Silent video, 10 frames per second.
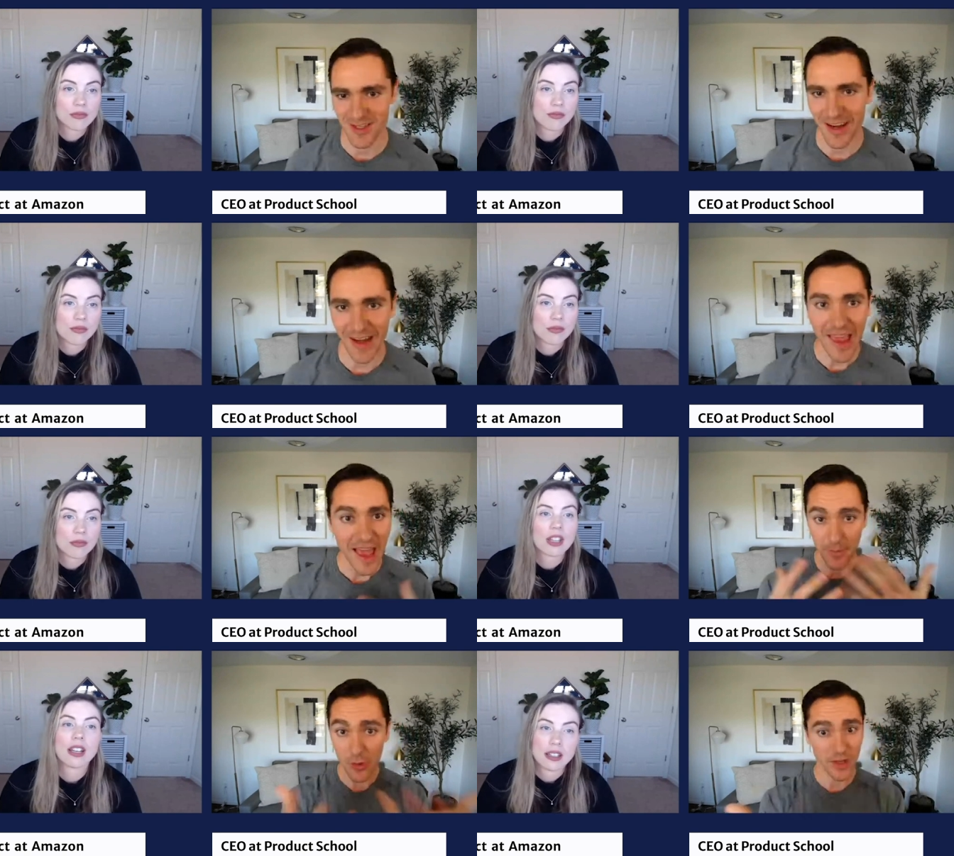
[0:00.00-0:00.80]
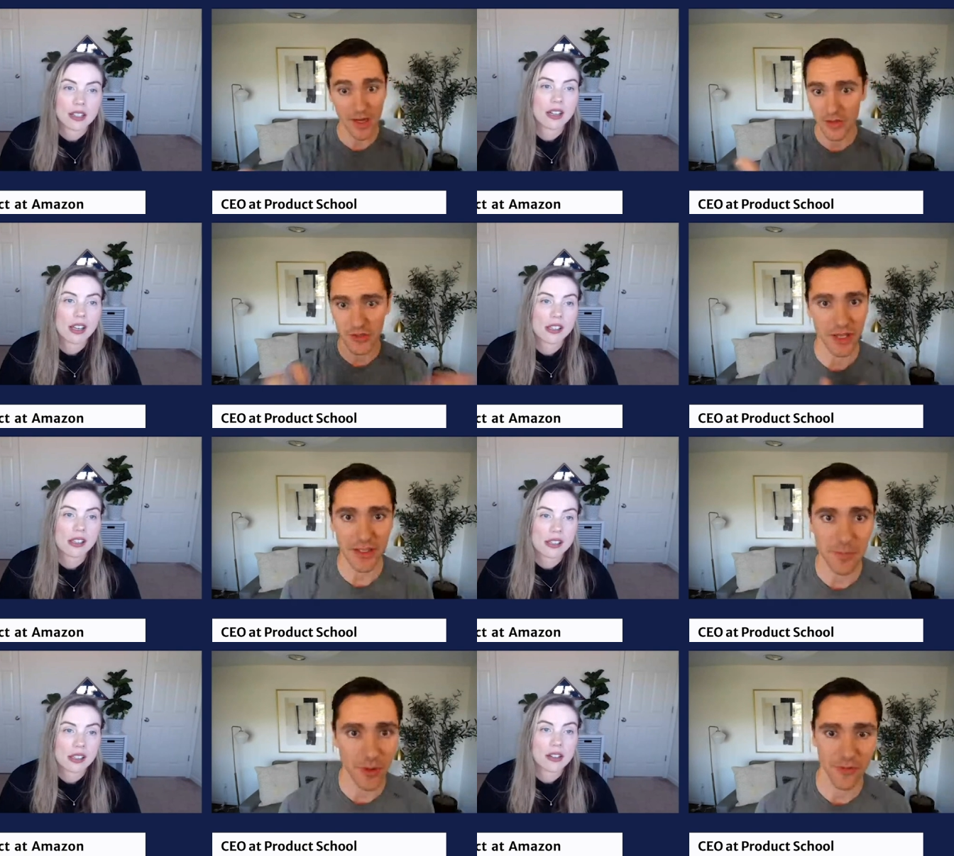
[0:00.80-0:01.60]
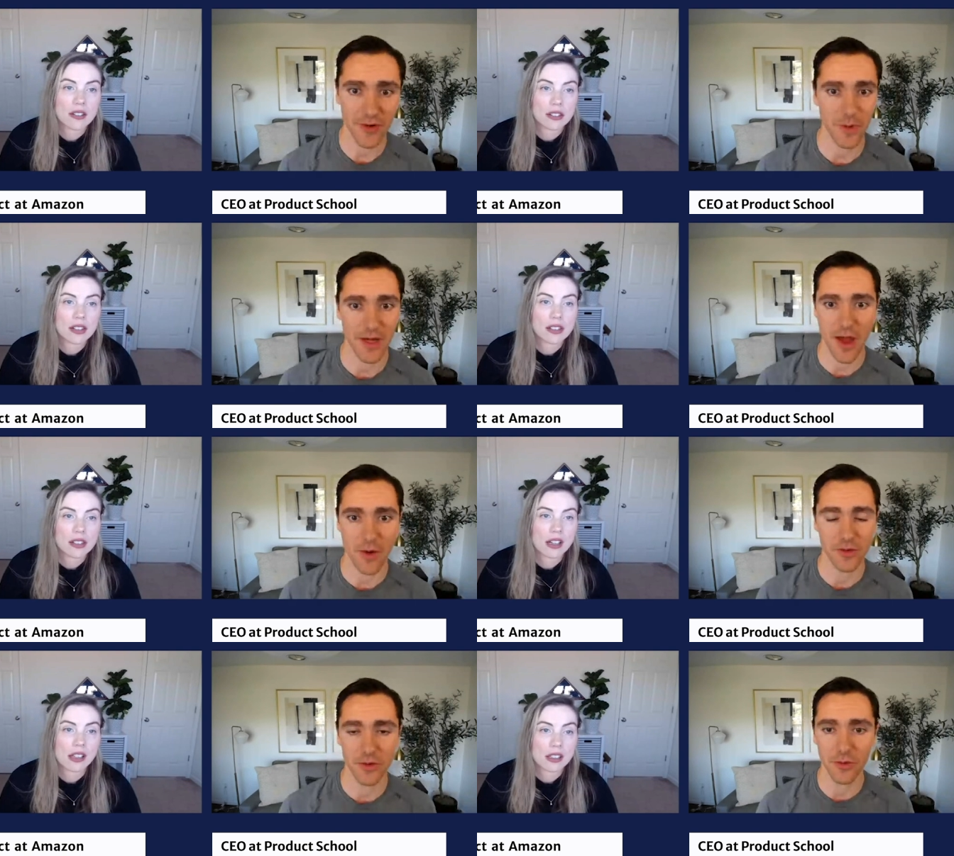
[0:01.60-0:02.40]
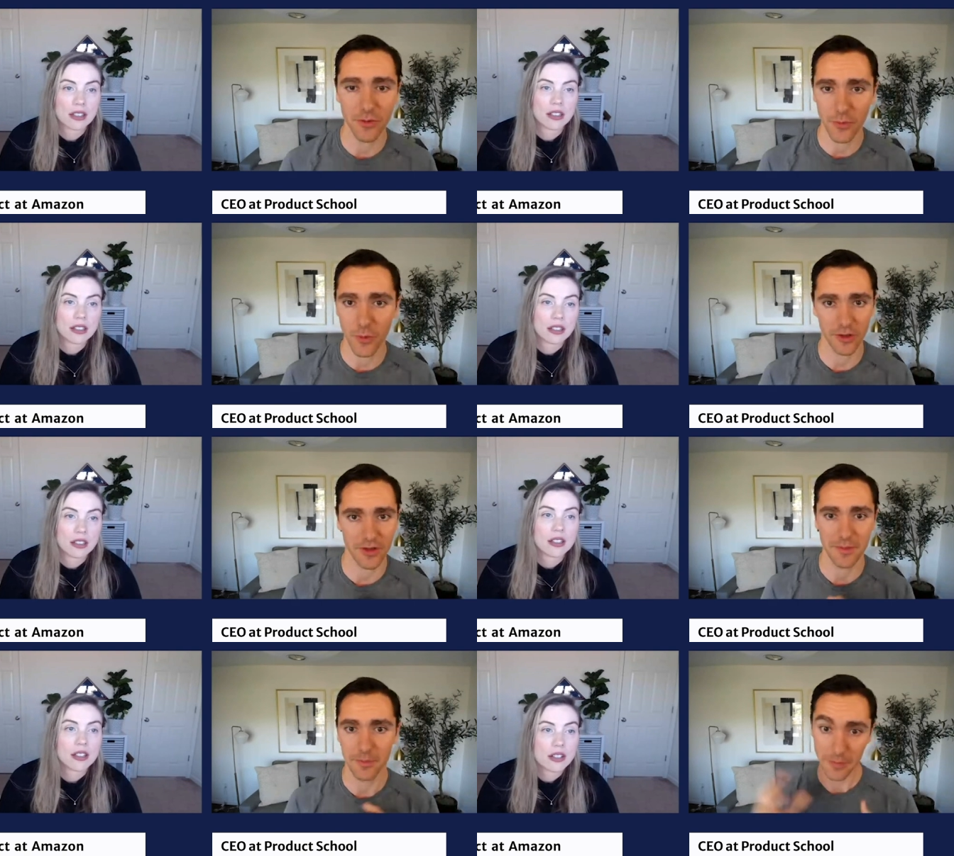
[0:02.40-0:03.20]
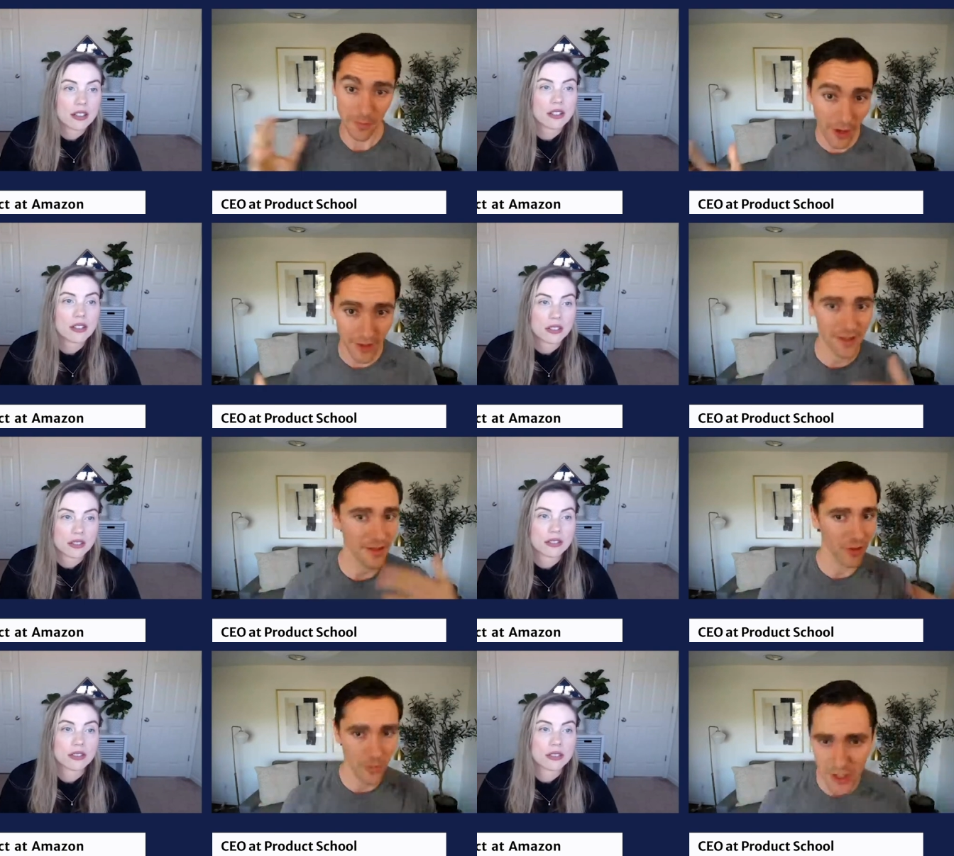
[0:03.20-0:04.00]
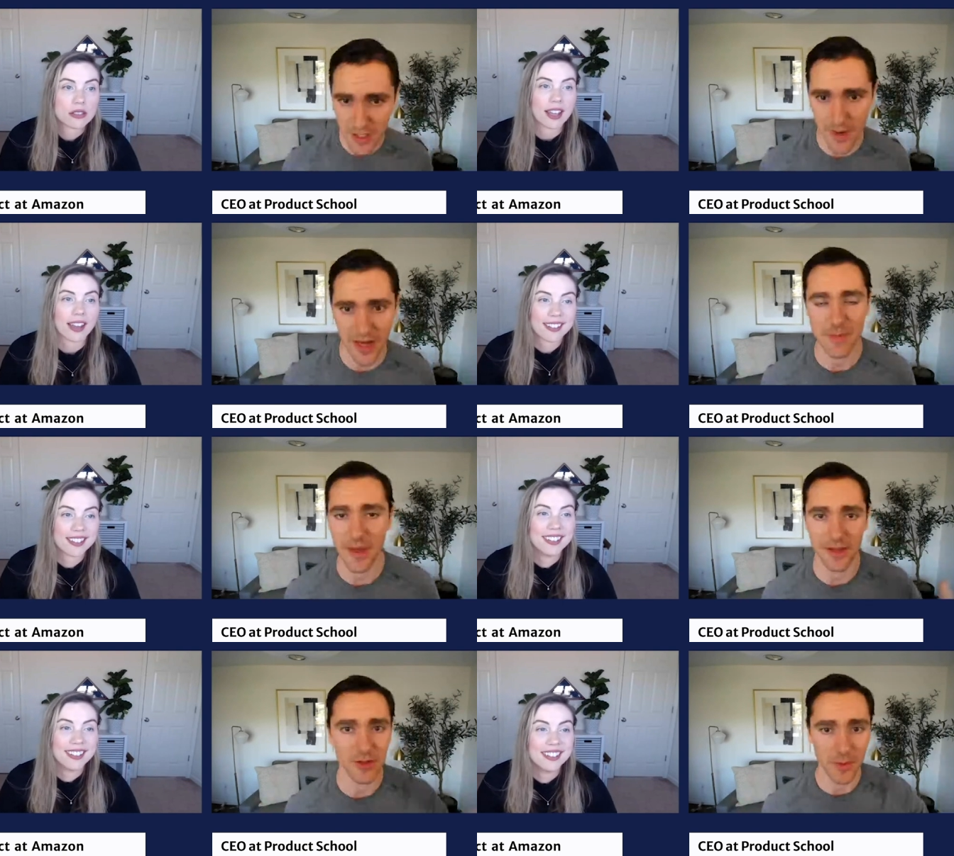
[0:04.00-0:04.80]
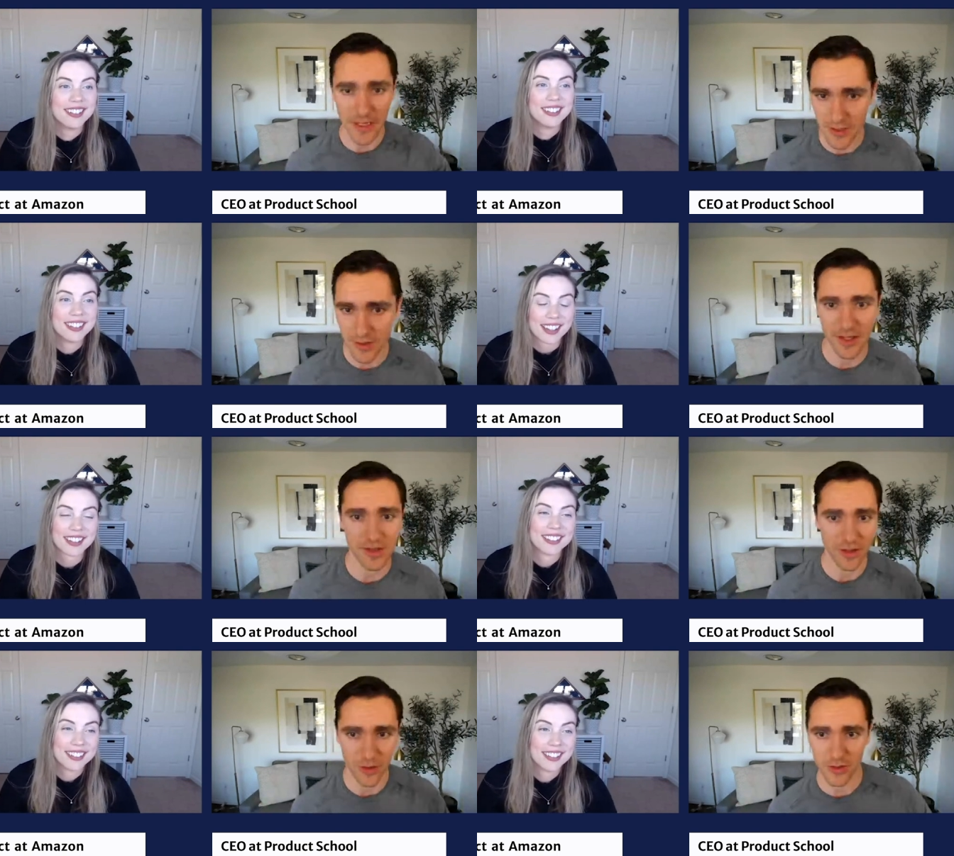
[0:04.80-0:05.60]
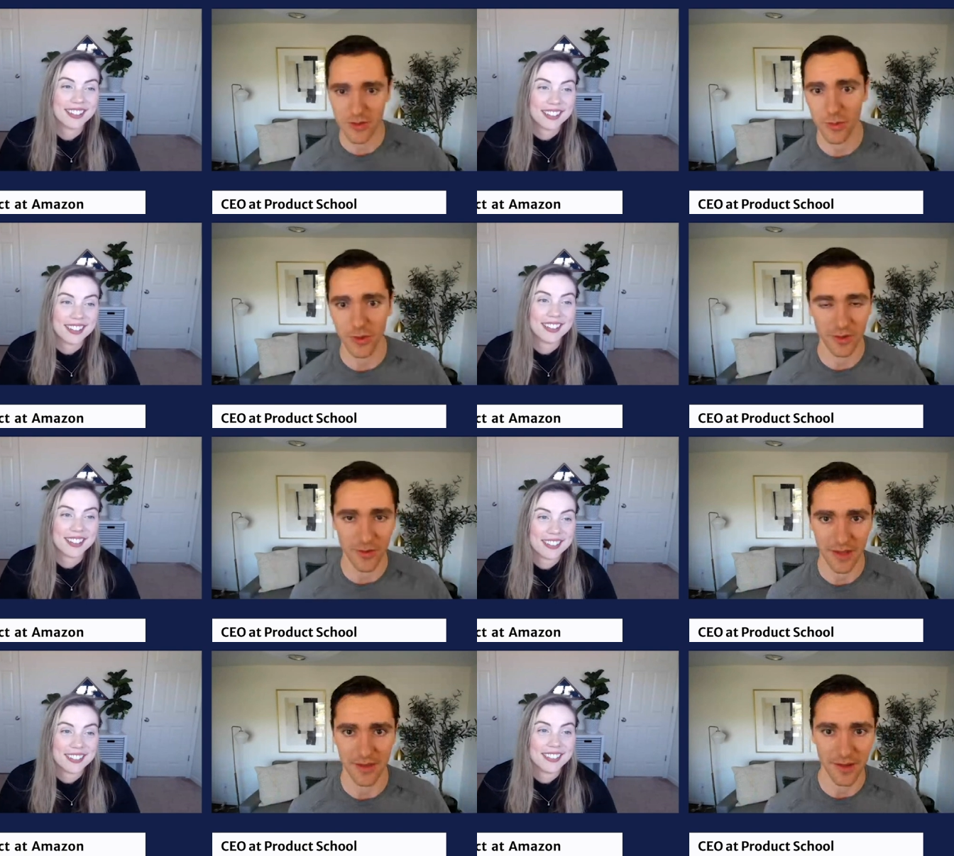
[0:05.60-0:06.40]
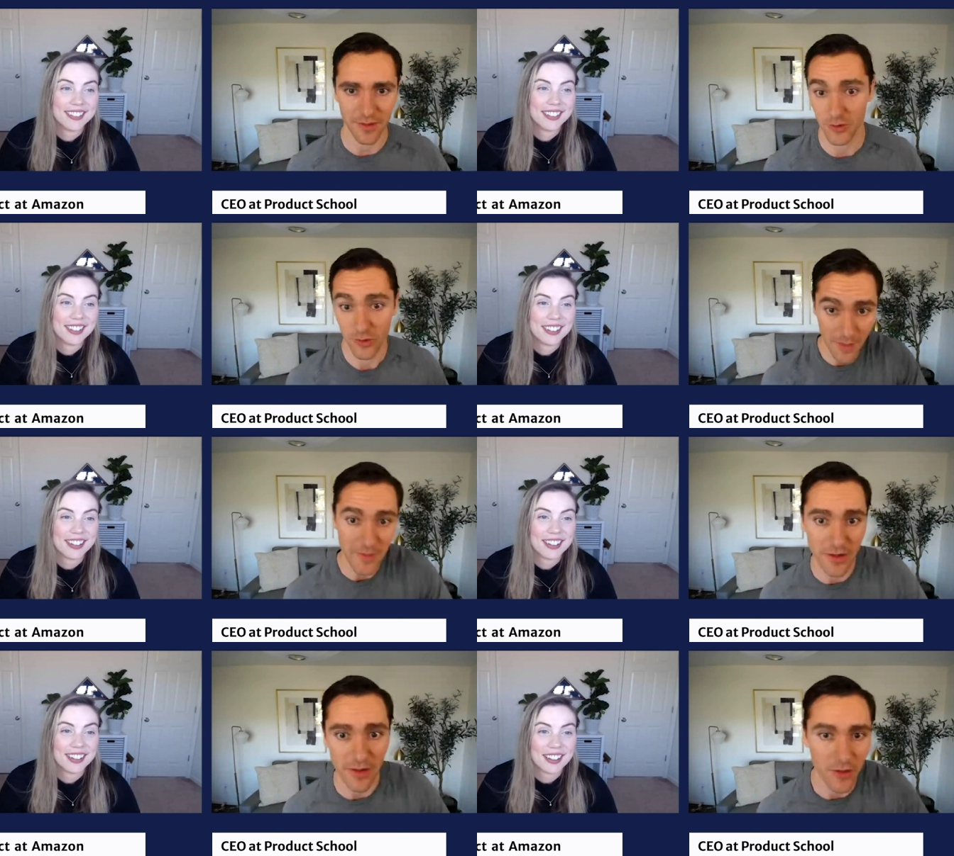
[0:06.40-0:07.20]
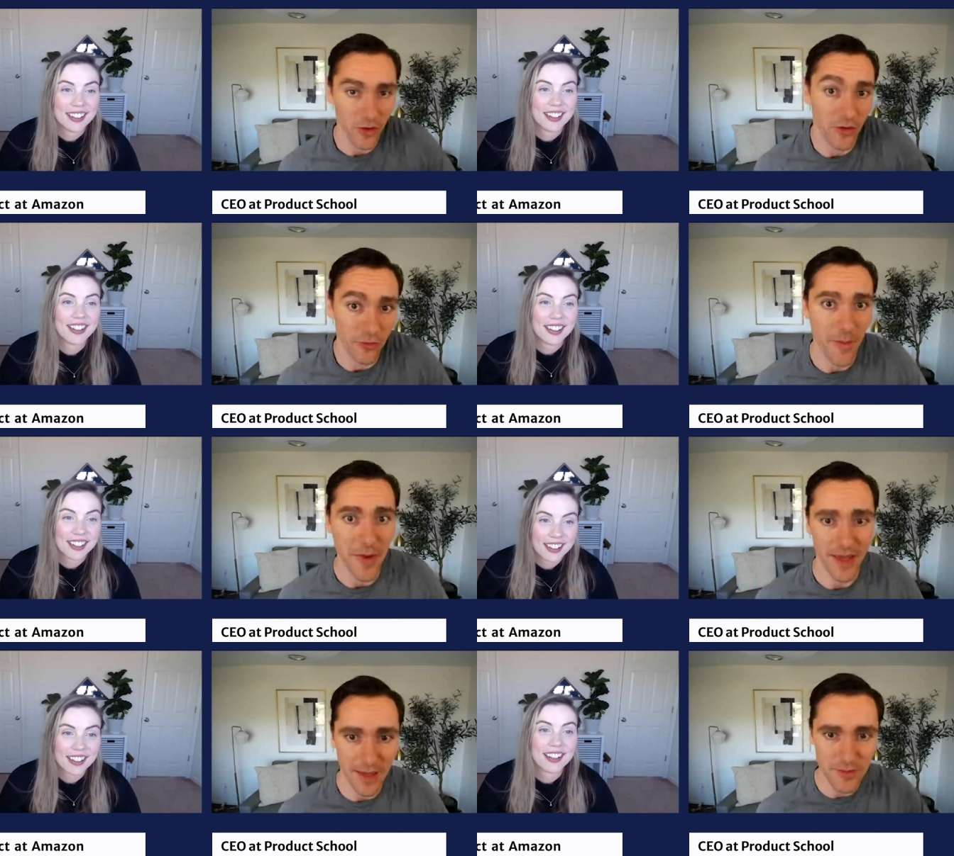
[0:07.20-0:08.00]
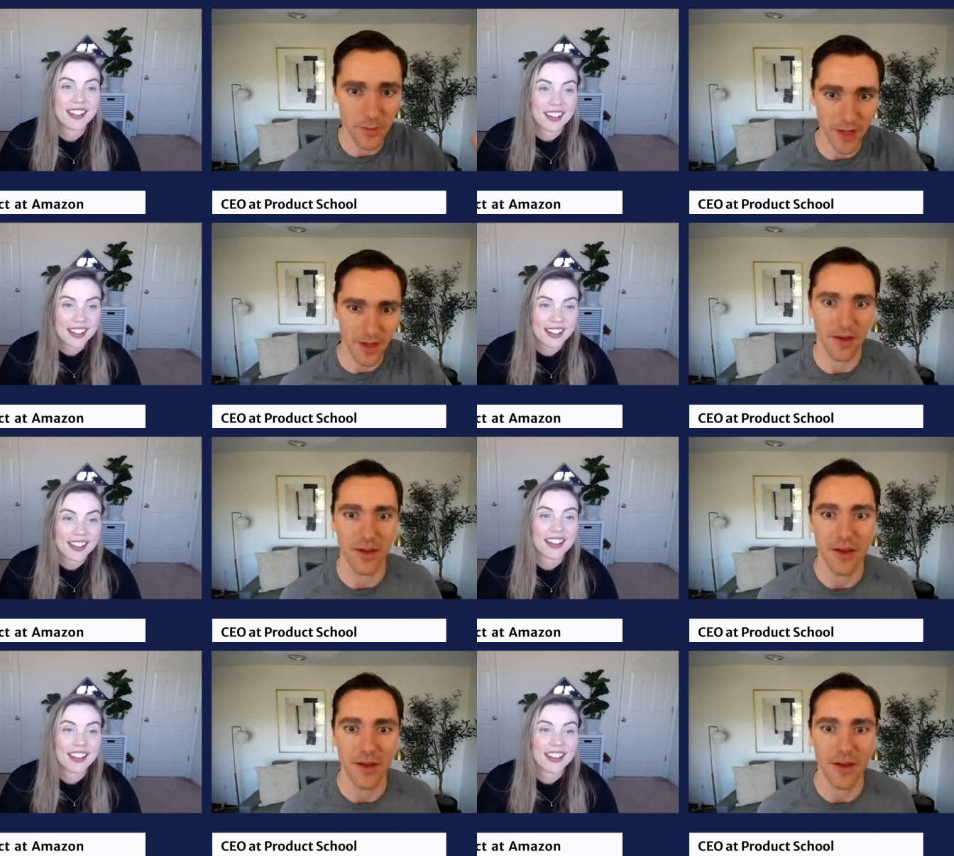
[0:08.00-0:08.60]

Speaker 1: And I'm looking at your LinkedIn profile right now. You've worked in marketing, community management. You mentioned that you also work at your company, your family comes from uh,